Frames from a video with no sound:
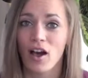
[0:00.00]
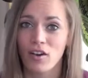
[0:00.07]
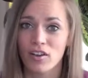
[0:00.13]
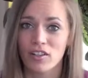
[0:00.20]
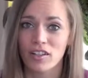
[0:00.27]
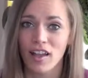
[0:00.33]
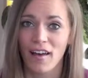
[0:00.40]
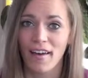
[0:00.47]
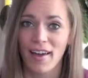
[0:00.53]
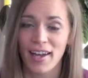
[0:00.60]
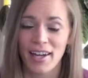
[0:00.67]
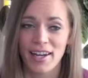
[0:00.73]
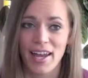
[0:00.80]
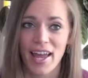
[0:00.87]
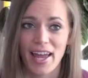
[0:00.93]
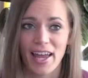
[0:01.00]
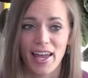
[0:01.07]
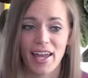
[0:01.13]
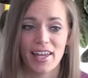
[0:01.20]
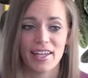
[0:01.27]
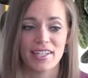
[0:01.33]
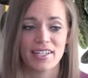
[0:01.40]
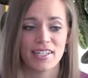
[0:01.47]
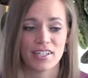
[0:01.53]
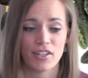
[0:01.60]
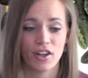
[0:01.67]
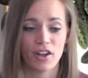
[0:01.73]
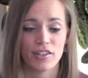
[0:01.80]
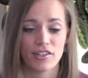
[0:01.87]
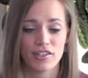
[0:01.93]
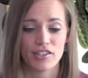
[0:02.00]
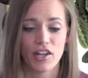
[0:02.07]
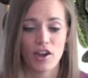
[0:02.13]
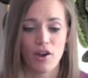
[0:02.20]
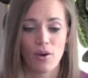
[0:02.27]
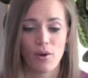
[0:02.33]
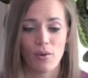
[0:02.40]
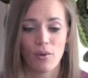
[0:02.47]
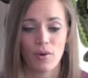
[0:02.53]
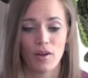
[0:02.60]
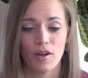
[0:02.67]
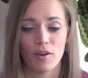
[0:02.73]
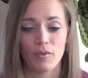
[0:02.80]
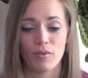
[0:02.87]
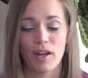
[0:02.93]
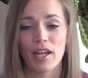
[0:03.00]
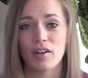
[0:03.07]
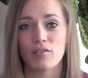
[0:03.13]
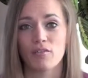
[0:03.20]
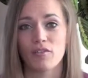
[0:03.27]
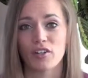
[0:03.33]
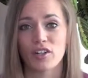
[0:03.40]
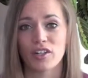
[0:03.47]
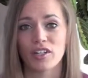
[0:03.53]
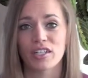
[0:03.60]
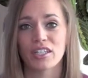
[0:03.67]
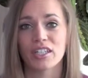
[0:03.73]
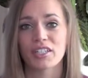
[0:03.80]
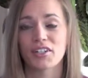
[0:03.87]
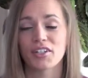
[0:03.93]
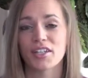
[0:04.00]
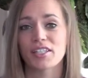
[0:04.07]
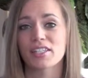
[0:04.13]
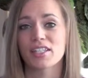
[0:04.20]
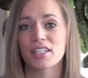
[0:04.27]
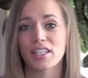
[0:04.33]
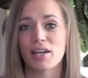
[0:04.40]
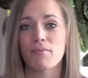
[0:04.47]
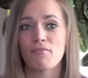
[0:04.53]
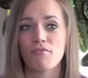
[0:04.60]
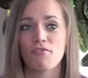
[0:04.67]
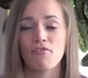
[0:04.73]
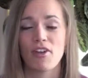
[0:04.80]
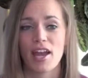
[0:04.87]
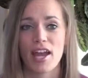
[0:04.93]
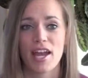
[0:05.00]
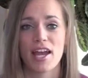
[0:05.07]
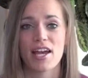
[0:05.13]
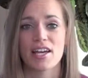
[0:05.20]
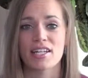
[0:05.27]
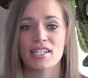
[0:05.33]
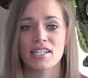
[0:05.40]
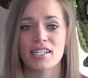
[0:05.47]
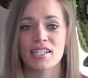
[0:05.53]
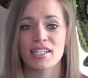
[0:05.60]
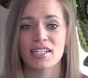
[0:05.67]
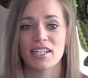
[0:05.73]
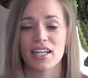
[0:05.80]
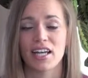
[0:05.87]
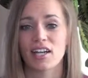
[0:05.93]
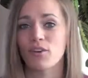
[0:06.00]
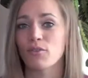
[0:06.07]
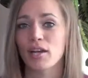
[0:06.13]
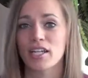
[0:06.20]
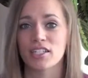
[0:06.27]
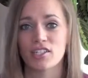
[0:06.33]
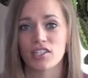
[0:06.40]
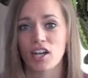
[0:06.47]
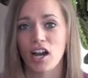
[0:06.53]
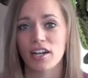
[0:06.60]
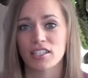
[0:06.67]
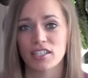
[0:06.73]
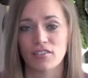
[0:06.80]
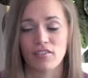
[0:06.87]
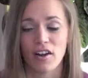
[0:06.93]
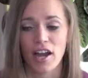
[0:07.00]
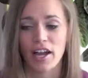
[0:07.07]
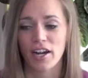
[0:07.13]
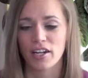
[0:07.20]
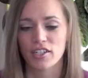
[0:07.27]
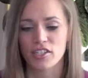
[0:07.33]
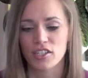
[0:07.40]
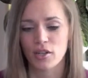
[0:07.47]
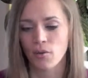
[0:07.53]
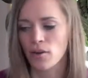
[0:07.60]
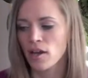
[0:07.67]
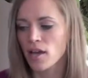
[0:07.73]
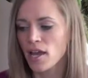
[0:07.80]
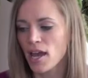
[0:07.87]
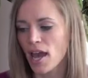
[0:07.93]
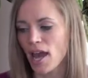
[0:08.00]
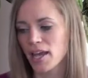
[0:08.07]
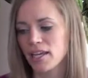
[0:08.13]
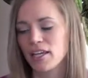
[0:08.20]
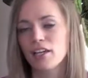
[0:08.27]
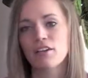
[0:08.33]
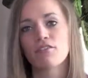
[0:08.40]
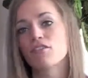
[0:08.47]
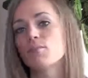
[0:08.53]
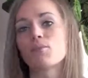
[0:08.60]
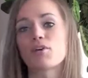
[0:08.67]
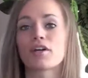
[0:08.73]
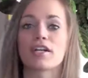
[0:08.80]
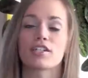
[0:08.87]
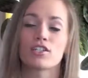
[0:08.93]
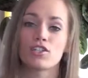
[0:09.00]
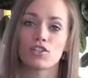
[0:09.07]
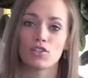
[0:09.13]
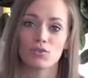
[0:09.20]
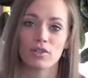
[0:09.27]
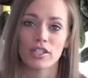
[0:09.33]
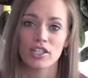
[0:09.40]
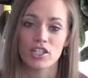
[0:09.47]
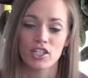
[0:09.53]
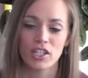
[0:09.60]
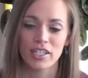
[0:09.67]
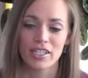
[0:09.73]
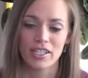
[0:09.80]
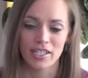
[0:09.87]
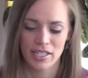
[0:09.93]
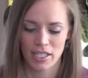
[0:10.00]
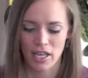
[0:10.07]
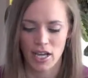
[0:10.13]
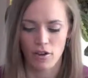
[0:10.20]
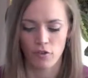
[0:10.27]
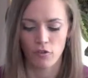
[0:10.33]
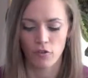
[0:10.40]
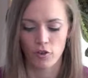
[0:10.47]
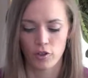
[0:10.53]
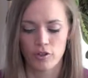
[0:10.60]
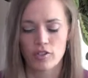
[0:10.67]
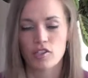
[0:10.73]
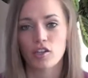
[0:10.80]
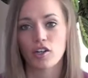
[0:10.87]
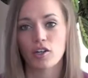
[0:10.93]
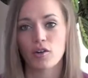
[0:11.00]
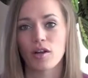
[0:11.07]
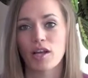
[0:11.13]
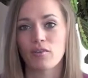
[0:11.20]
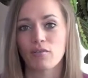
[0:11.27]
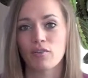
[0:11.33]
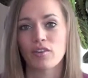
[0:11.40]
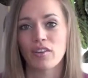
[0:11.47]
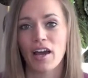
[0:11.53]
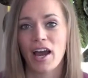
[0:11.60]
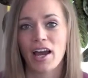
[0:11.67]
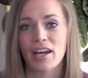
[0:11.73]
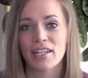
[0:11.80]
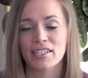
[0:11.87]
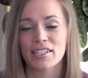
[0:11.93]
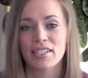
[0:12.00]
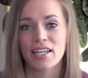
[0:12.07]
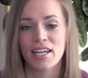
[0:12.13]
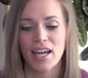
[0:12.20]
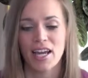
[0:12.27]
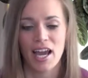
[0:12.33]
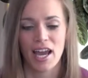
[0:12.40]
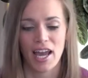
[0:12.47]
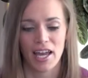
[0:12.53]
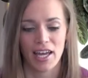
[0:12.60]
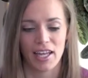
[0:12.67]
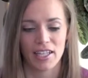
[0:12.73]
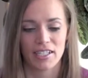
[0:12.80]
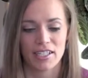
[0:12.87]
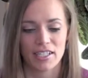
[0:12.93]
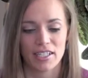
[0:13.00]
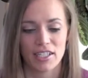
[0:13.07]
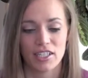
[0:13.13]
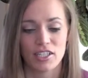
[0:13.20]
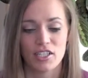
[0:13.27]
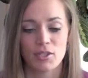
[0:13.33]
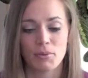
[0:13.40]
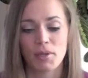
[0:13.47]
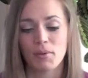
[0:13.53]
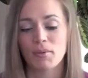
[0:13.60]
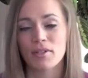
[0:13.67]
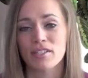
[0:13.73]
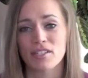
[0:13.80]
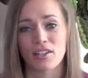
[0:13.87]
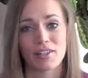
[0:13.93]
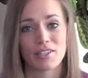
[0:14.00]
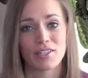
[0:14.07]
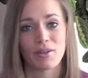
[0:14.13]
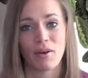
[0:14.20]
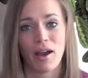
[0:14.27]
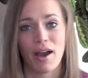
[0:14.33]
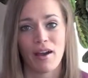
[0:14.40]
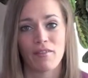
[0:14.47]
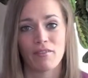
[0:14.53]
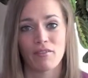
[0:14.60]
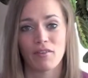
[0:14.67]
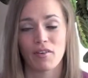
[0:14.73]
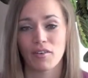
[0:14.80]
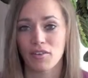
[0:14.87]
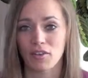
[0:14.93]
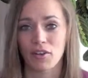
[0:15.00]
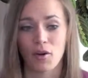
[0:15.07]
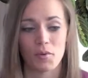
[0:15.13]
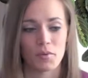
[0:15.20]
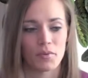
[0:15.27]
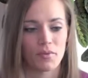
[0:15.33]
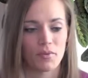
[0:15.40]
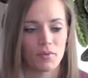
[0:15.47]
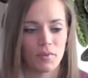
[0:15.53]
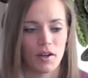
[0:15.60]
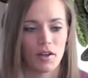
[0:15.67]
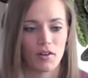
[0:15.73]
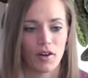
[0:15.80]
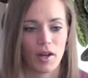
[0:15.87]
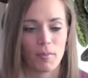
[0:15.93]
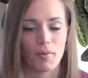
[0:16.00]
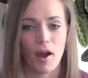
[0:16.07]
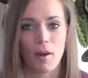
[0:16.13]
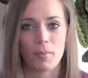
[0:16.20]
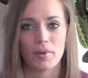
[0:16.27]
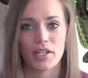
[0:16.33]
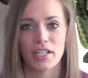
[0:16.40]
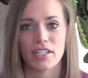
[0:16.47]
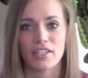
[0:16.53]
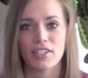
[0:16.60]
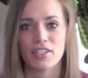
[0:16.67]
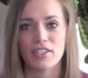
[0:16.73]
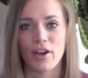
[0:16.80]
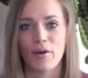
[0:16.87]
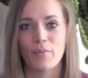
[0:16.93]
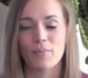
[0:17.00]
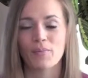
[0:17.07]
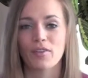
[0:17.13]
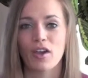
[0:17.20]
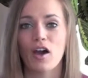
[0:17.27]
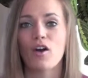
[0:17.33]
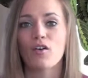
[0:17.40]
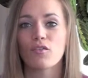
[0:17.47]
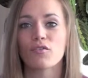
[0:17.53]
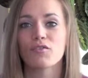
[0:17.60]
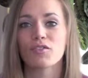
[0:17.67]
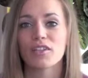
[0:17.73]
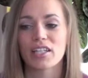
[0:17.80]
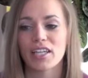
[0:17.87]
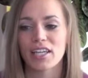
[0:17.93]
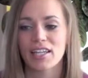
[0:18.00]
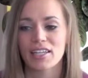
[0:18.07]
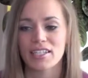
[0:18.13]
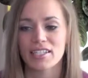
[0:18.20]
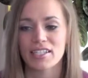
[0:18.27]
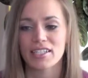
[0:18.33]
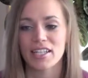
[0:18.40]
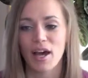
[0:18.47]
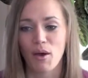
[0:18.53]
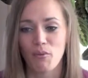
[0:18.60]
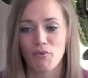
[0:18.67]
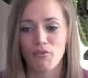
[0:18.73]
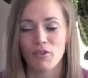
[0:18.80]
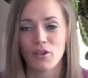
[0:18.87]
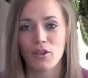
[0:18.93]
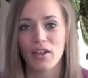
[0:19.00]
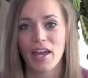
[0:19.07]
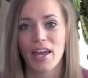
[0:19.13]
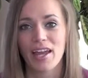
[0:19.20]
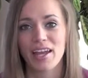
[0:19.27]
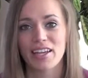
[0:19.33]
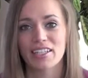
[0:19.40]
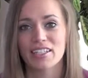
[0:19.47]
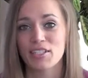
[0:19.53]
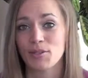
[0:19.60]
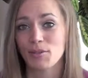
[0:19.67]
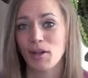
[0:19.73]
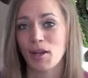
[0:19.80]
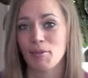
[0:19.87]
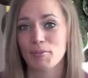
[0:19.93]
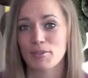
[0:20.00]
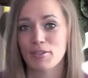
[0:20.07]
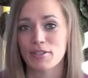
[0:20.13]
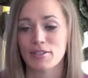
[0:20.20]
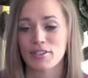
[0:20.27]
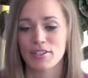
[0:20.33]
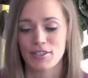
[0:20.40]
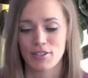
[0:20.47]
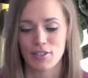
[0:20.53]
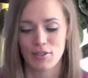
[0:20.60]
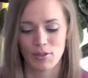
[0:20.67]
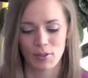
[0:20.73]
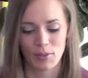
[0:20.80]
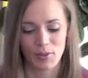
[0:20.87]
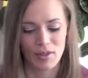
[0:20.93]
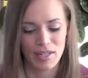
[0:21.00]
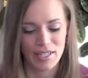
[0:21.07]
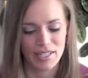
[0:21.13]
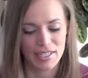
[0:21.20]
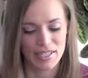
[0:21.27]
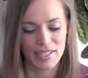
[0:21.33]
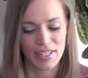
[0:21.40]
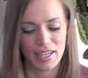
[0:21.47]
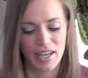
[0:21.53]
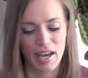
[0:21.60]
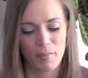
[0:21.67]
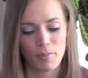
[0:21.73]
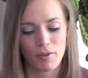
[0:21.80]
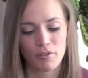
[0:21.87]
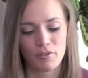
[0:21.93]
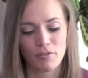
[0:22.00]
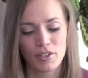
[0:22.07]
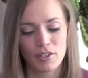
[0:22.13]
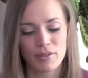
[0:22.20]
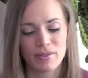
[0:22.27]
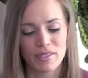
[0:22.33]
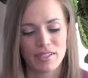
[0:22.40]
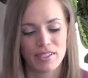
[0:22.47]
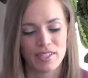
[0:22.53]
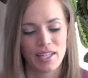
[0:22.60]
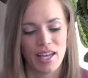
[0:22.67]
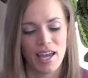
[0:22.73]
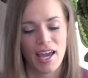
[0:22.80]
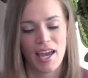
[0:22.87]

alkaline, and also great for clearing the lymph and a great detoxifier. So any of the more astringent fruits are great for that, and the sweet ones also have their own great properties. So hopefully this is helpful and you're able to see a couple of fruits